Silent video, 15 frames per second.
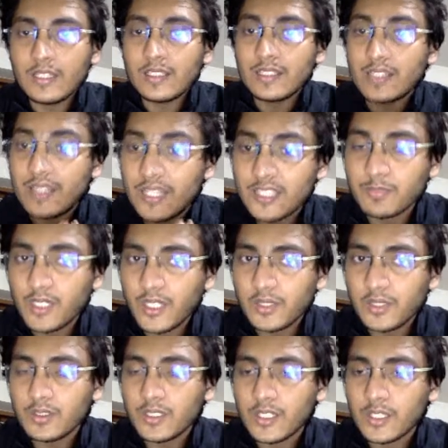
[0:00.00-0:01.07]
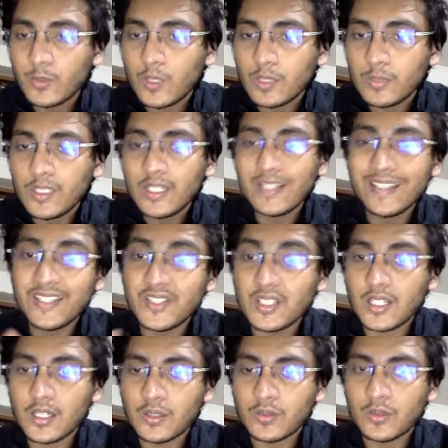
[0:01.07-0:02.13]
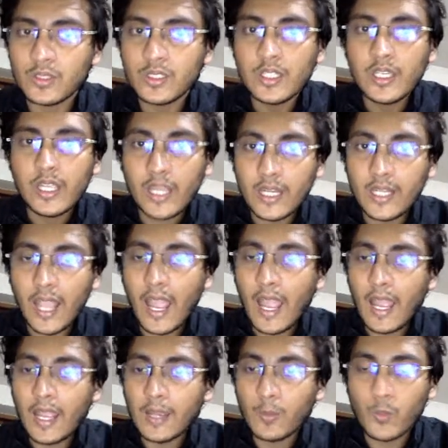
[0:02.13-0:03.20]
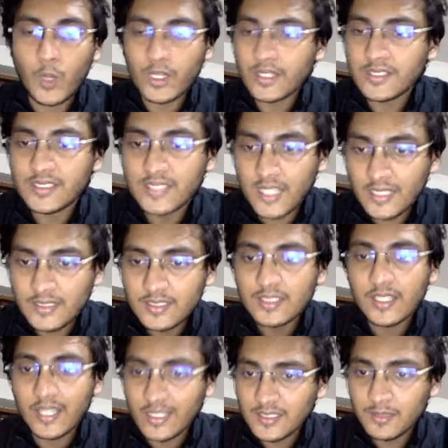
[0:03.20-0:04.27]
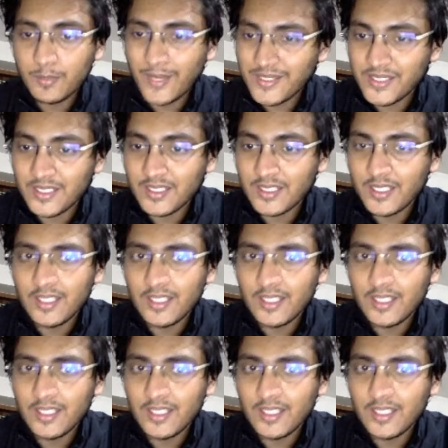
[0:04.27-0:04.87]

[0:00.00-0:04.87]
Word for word: this particular requirement is a noun. It What it states is basically